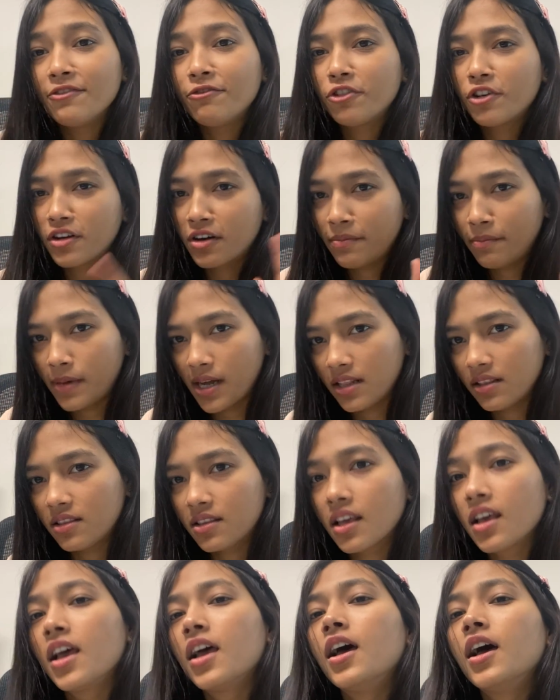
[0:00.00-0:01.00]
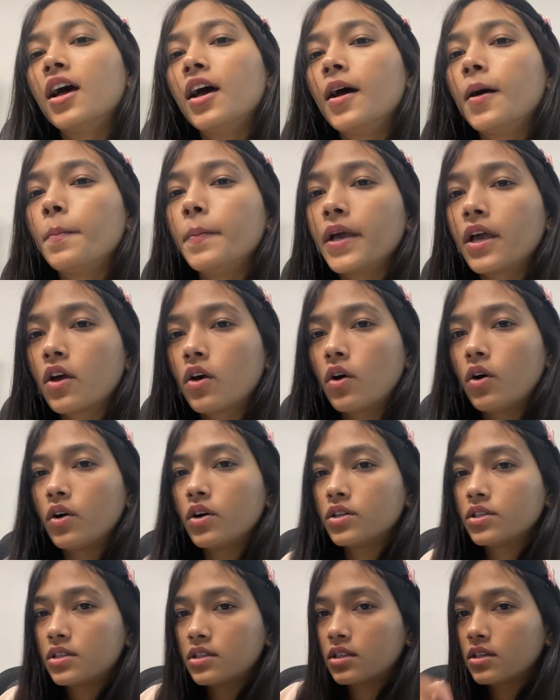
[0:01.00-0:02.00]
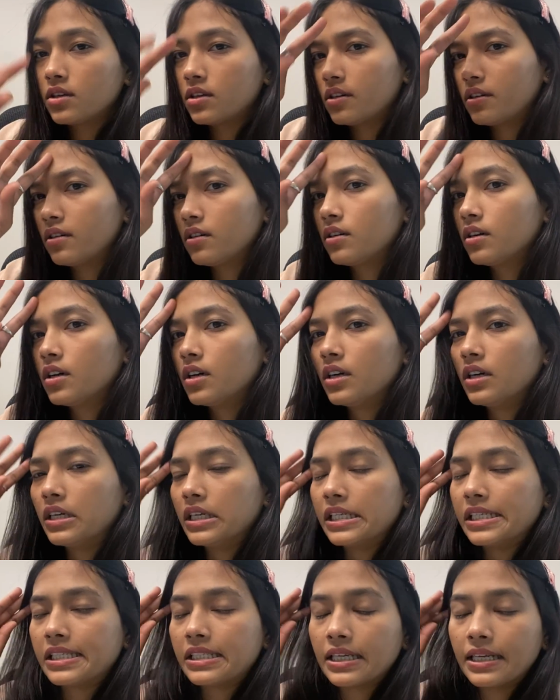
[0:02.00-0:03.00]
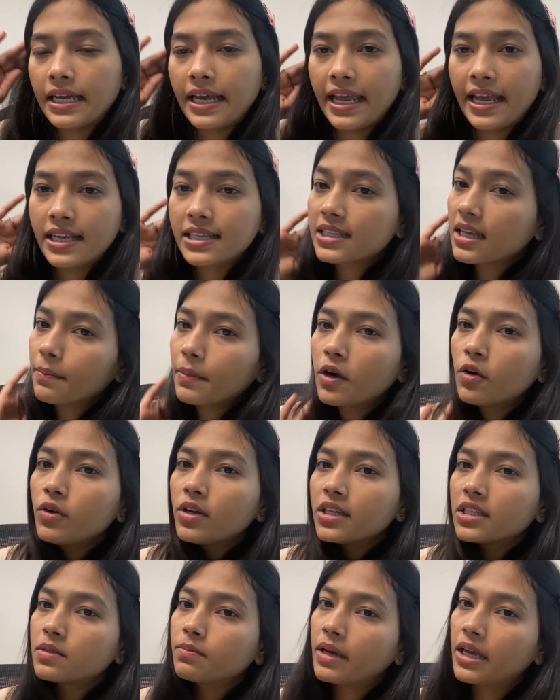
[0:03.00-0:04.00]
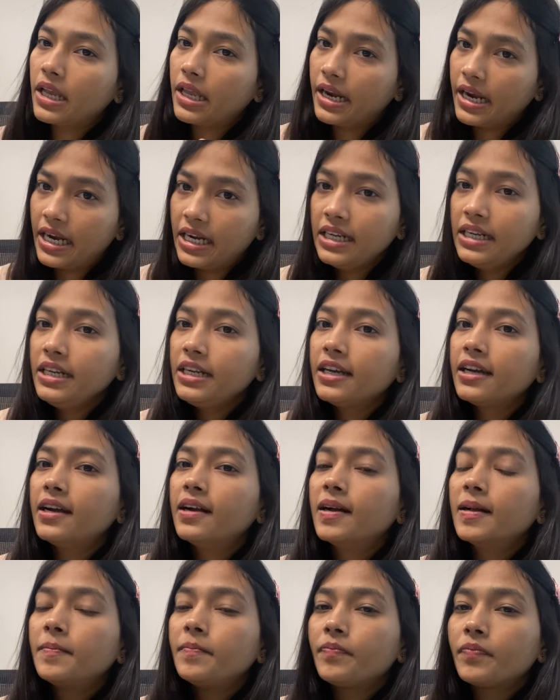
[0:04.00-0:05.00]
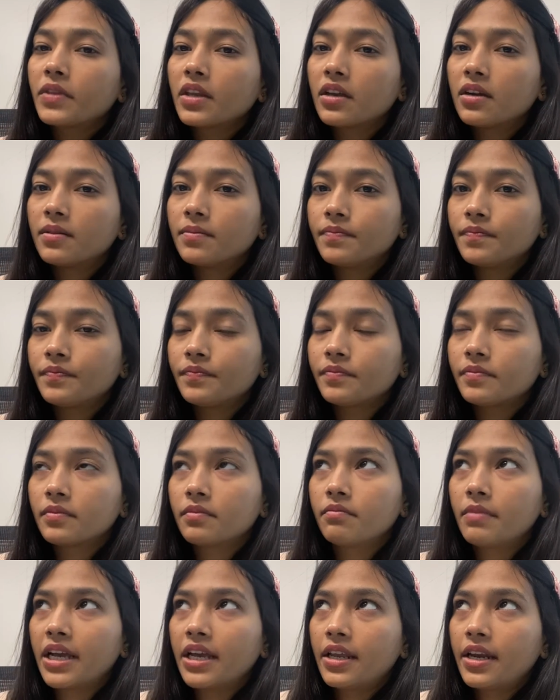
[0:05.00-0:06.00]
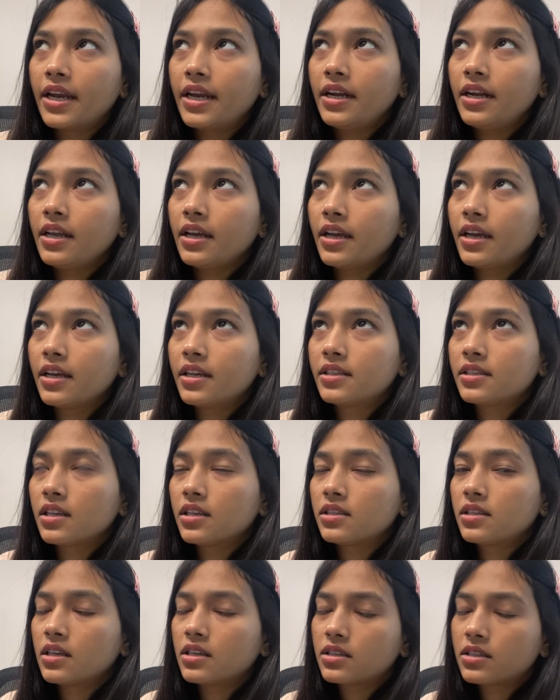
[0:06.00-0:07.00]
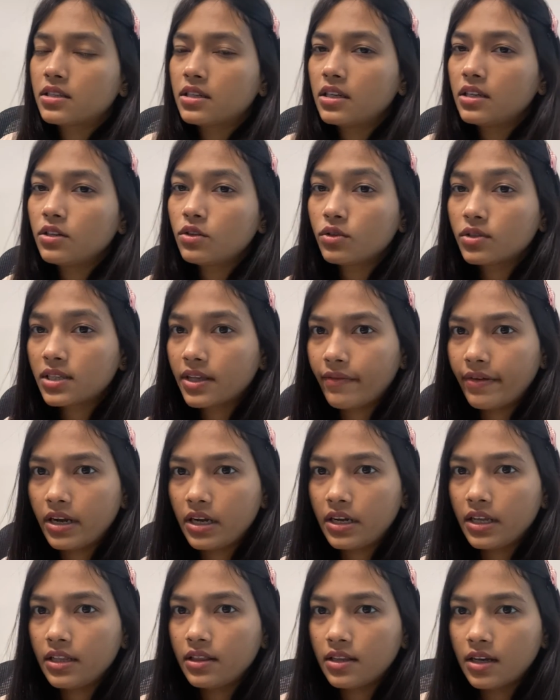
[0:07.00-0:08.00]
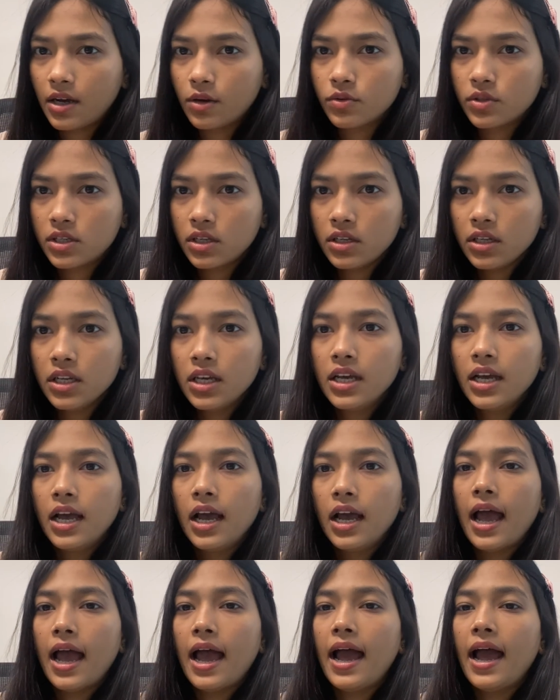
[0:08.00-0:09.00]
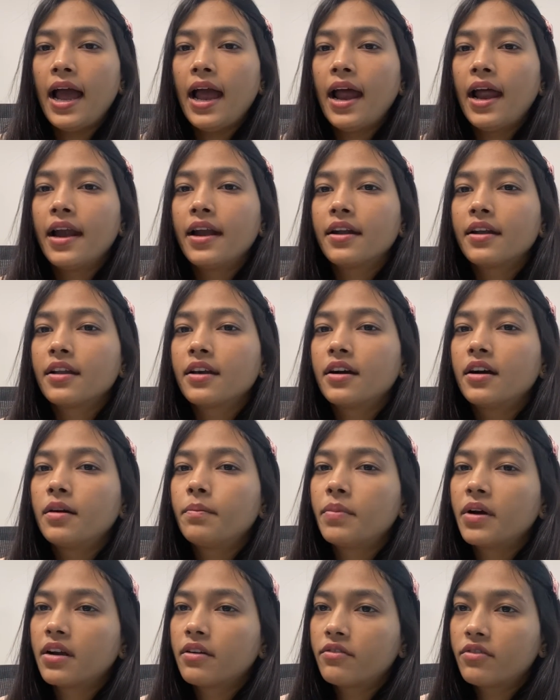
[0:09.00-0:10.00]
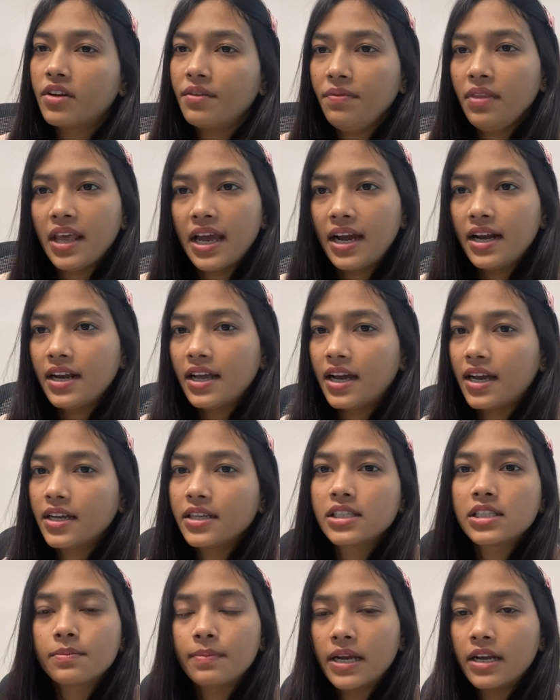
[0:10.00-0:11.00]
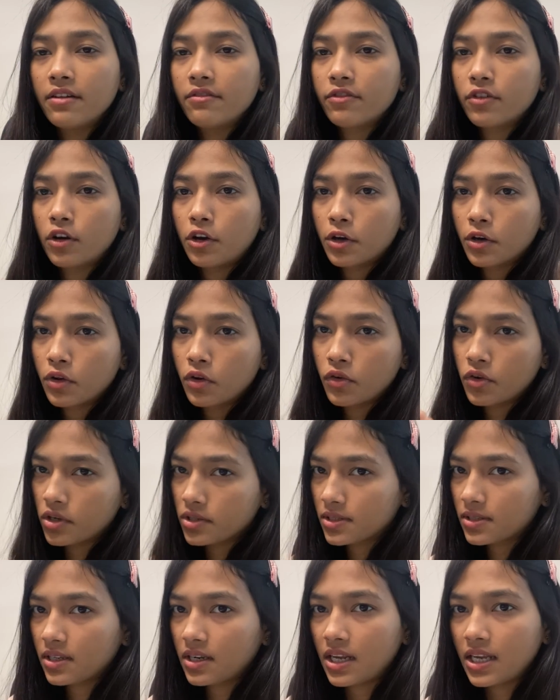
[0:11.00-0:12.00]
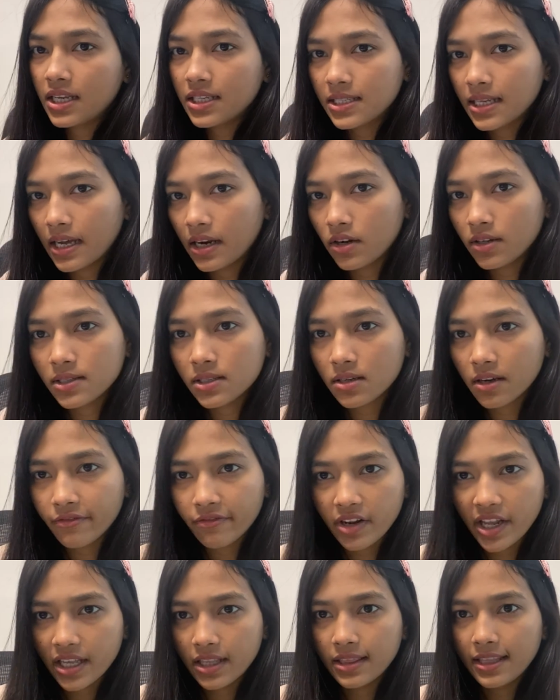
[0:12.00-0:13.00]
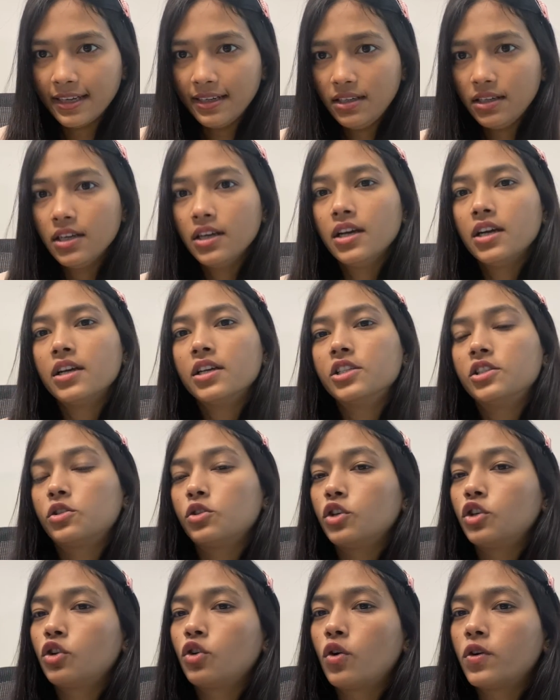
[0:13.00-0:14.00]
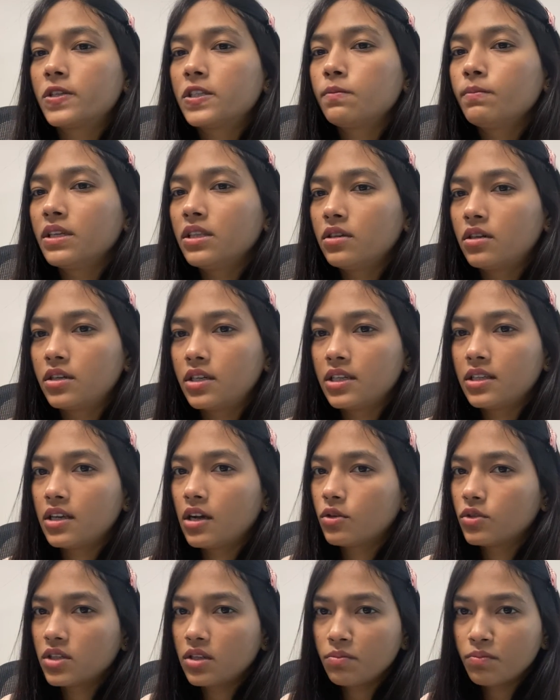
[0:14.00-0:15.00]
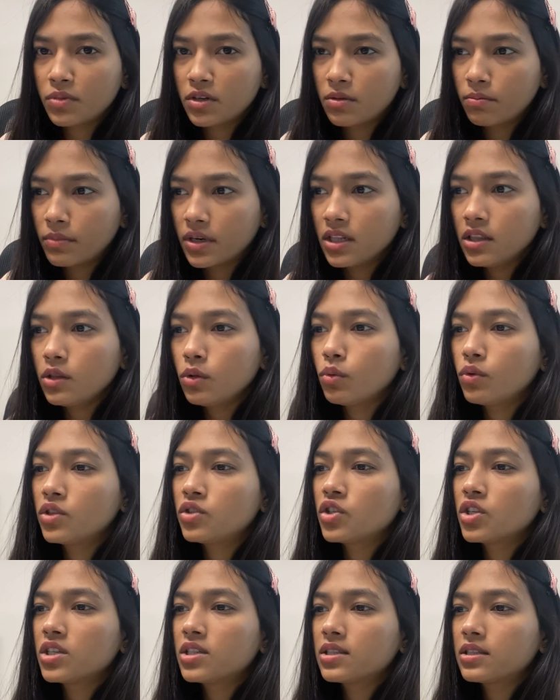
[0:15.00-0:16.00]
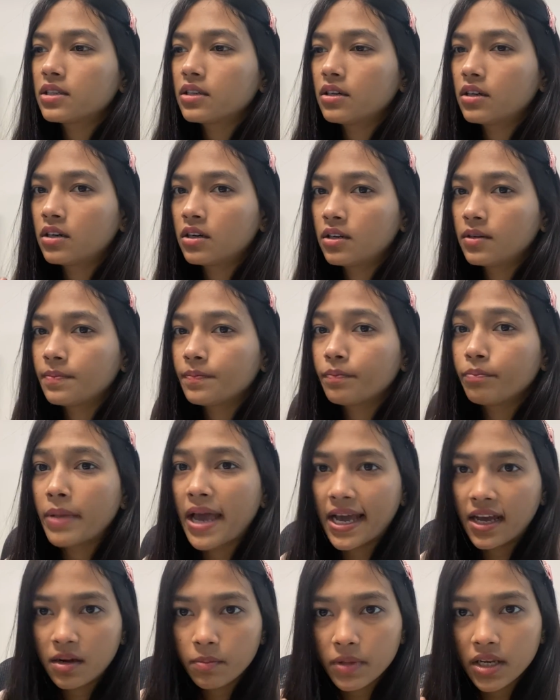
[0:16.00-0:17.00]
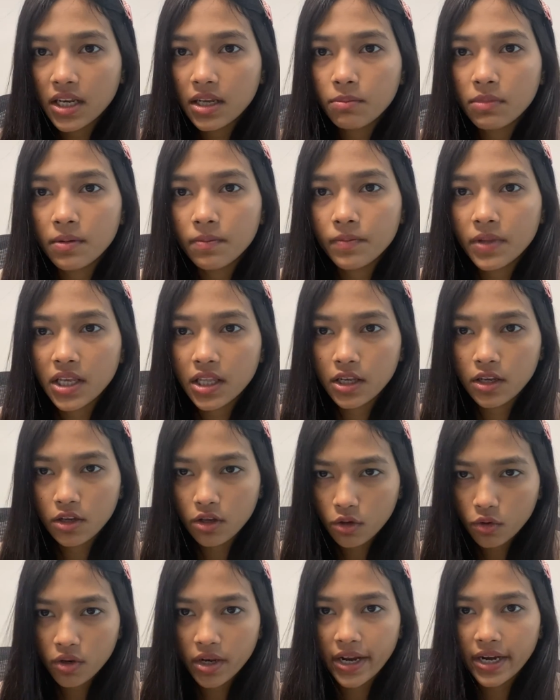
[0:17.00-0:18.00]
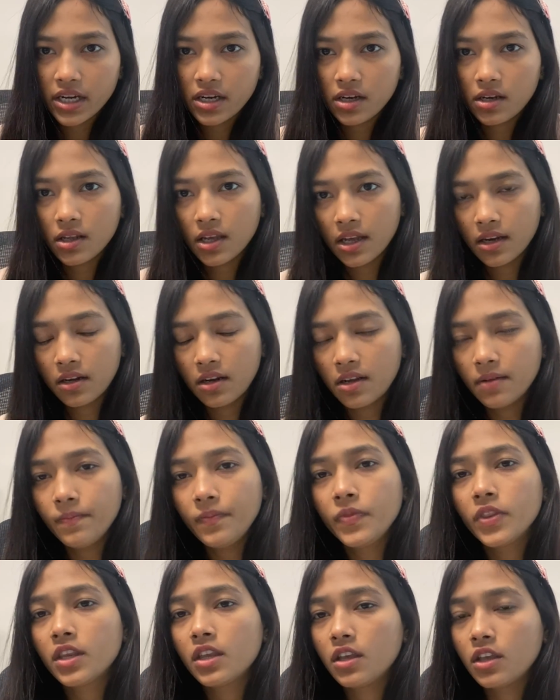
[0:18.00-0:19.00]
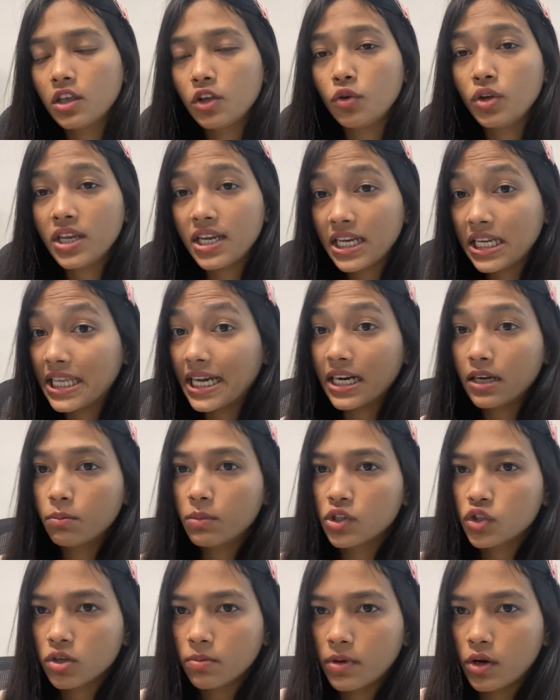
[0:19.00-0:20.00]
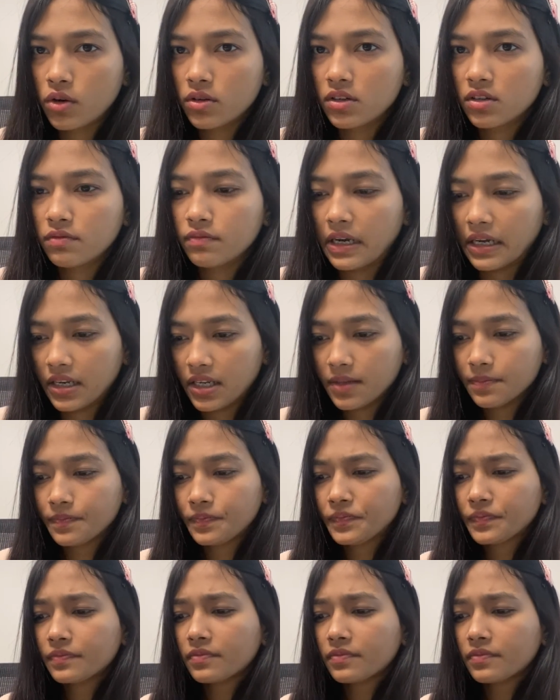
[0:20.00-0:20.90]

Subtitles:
for a month, because so X amount is my rent. My rent is 16,000 to 17,000, and apart from that I spend for groceries and stuff like that. So it cost me 30,000 per month, which is bare minimum in United Kingdom. You need that much amount of money,